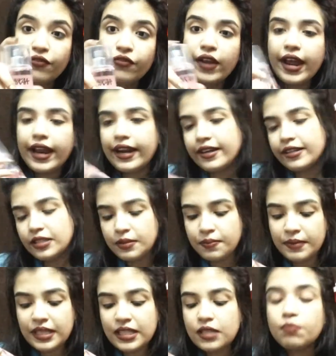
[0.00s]
fragrance
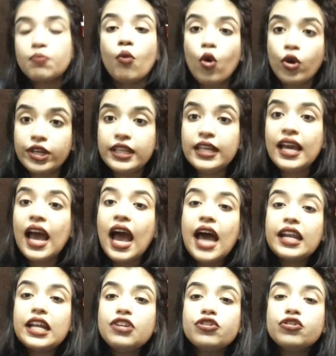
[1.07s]
mist body,
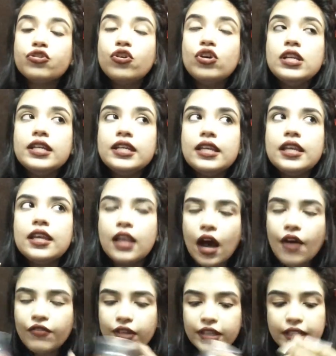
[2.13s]
and I truly
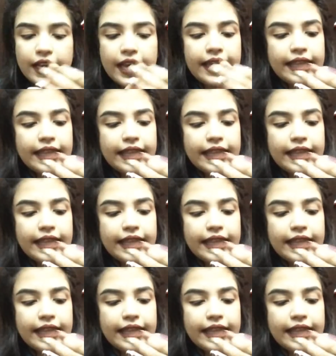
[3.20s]
love it.